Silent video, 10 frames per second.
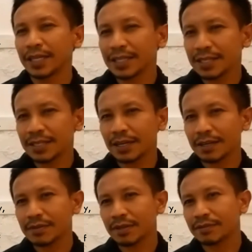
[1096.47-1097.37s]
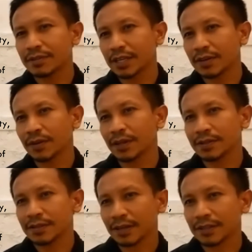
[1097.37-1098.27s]
These types of
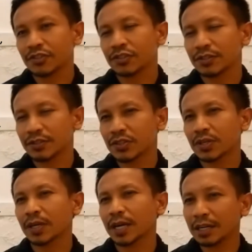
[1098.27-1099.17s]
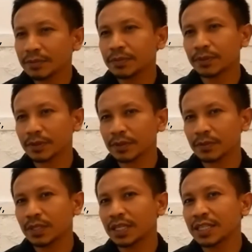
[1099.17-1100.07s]
generalizations are
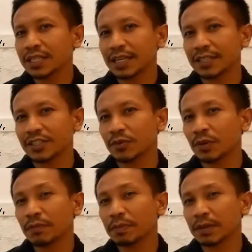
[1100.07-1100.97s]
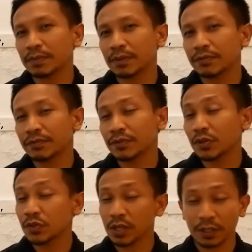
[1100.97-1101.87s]
helpful when engaging with people of
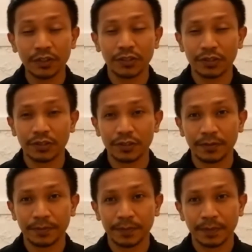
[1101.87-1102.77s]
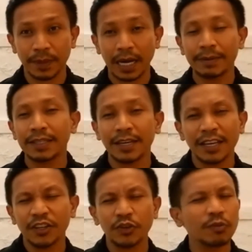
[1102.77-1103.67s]
those cultures.
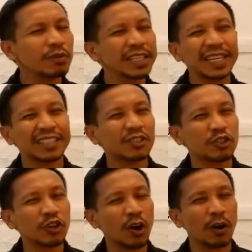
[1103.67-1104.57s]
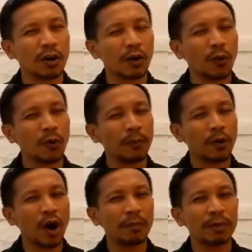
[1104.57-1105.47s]
You don't really get shocked,
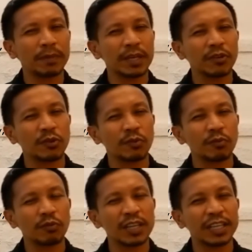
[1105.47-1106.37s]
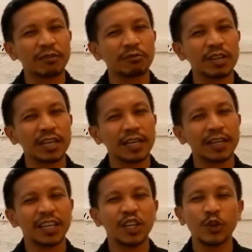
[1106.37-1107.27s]
or probably you don't really
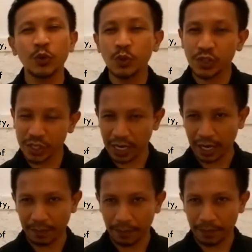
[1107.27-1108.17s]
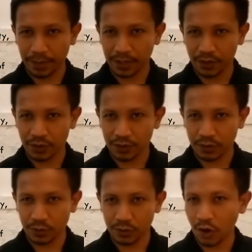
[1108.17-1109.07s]
create a huge gap
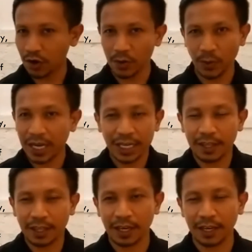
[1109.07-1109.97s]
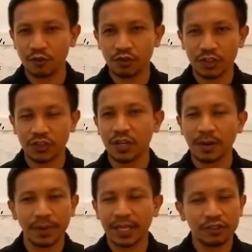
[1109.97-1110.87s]
because you don't know anything and you just
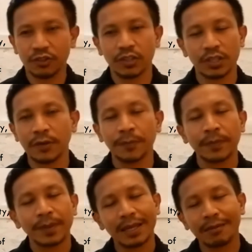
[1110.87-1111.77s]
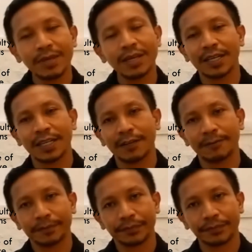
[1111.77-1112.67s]
jump into the
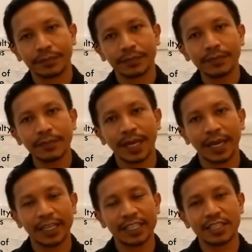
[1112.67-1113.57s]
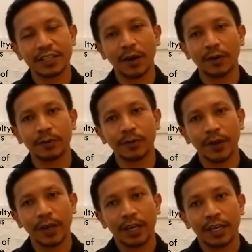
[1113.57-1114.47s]
community. And
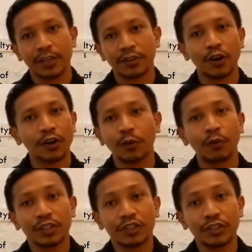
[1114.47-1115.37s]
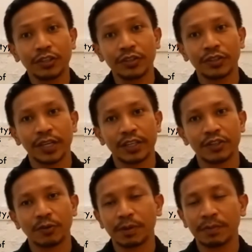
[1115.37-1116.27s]
so you don't know what to do,
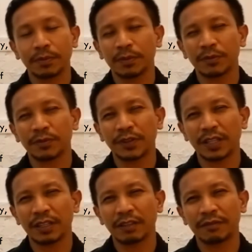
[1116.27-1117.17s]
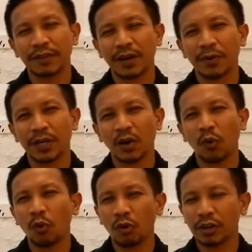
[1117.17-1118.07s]
and so people feel
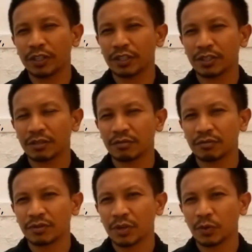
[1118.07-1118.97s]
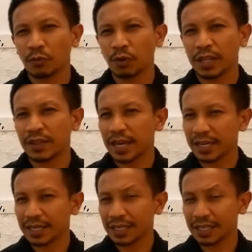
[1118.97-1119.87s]
very odd when
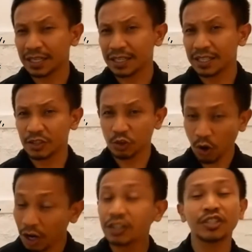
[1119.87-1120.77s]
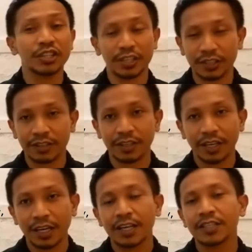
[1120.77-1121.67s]
they talk to you.
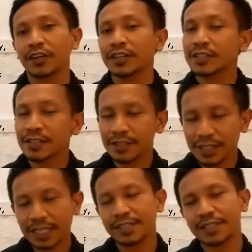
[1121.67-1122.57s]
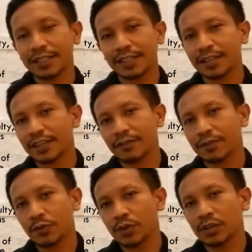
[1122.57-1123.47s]
So it is suggested,
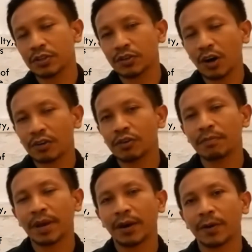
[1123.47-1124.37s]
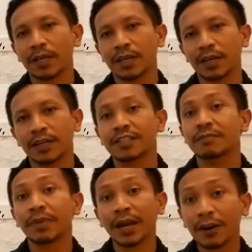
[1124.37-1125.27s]
like if you want to go to America,
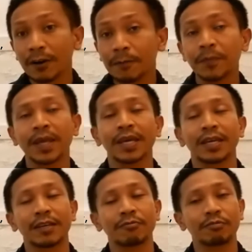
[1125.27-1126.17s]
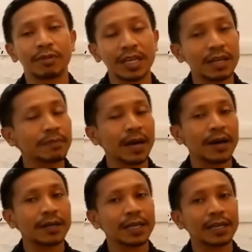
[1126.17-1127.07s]
it's better you read
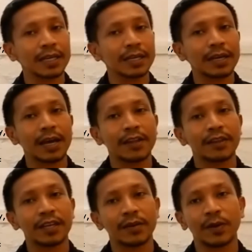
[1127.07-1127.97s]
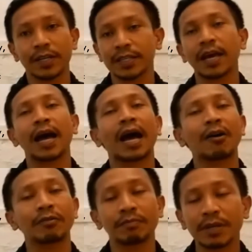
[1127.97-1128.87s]
about it and then you ask
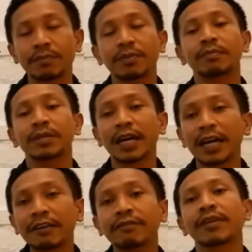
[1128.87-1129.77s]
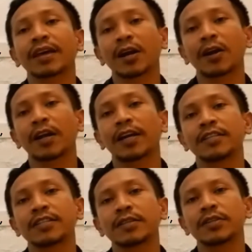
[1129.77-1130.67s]
how the people behave there,
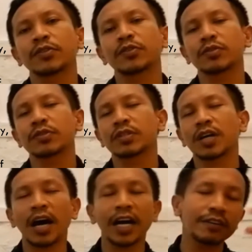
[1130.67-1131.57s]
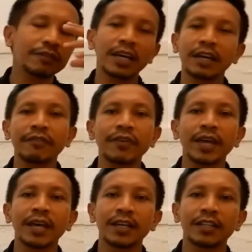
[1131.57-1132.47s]
and so you kind of have
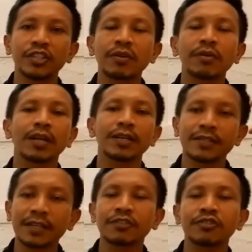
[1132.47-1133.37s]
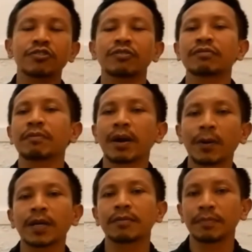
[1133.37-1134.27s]
generalization of
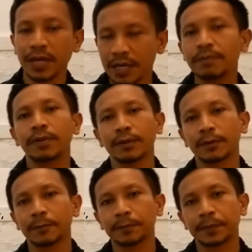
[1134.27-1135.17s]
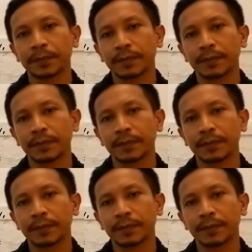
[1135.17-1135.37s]
American people.